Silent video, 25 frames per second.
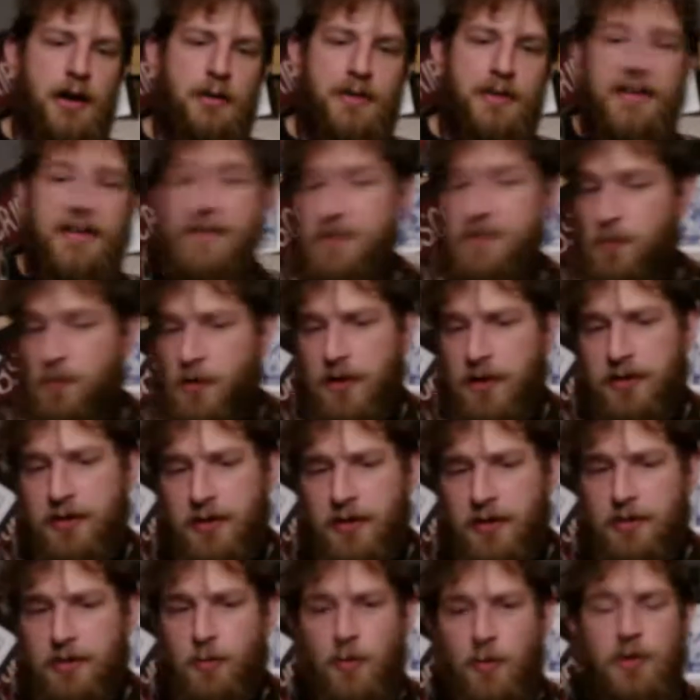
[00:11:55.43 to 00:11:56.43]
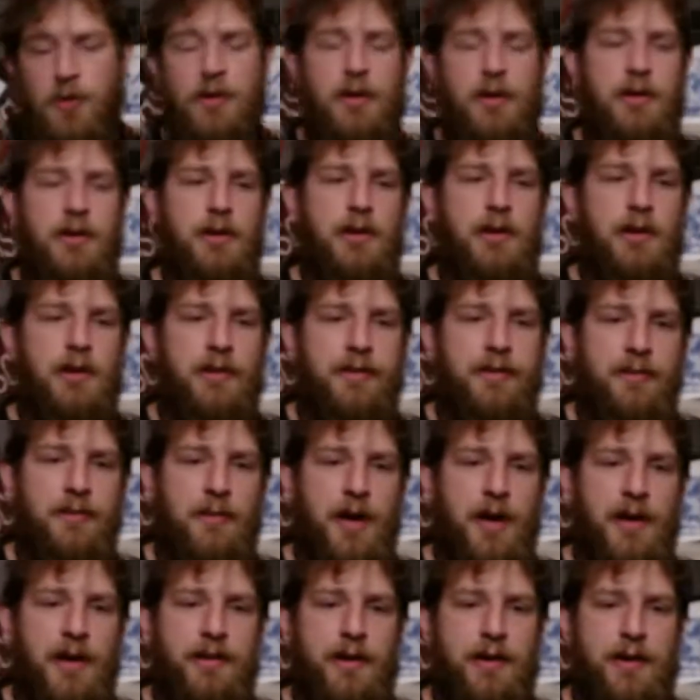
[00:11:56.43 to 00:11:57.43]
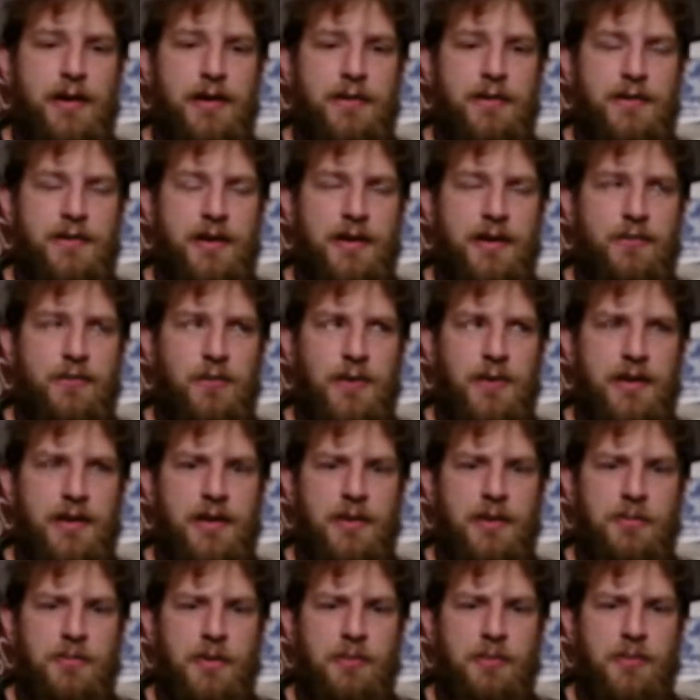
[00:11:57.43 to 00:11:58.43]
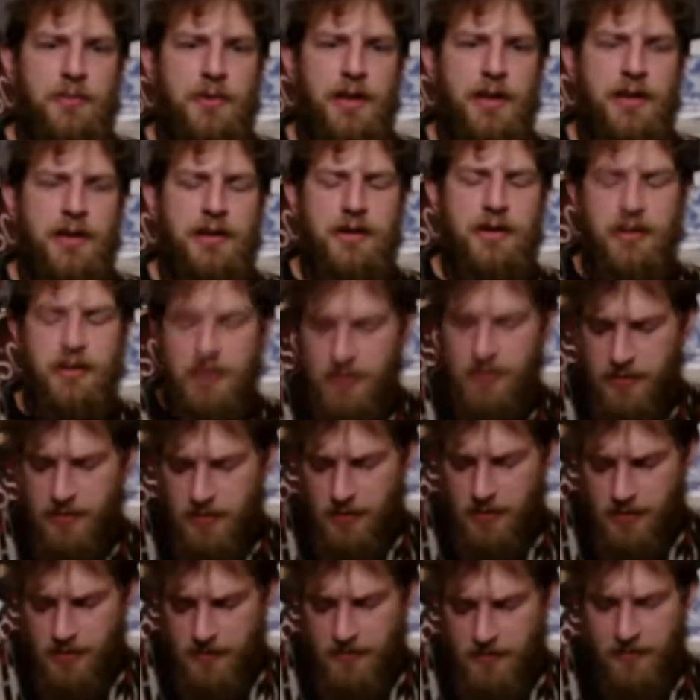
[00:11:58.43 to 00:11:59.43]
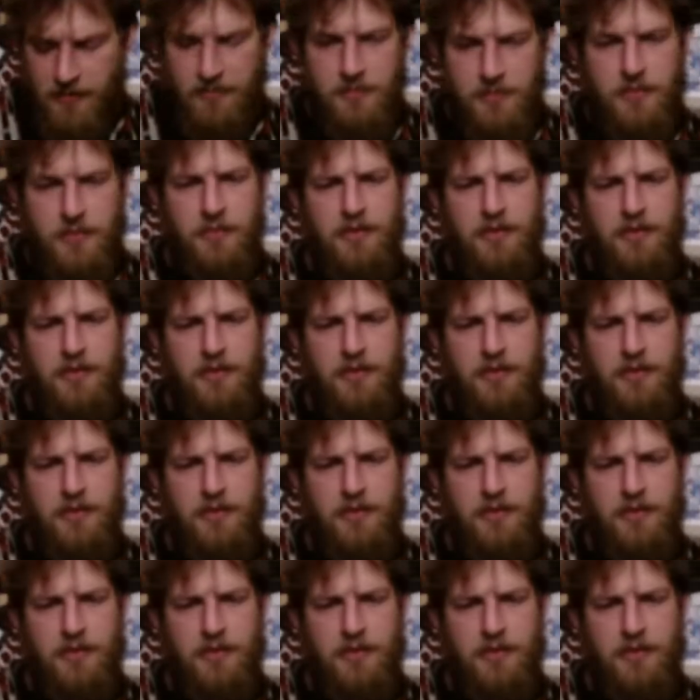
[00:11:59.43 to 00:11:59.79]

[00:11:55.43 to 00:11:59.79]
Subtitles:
He doesn't work there anymore. To my knowledge, I haven't really kept up with. I need to get in touch with those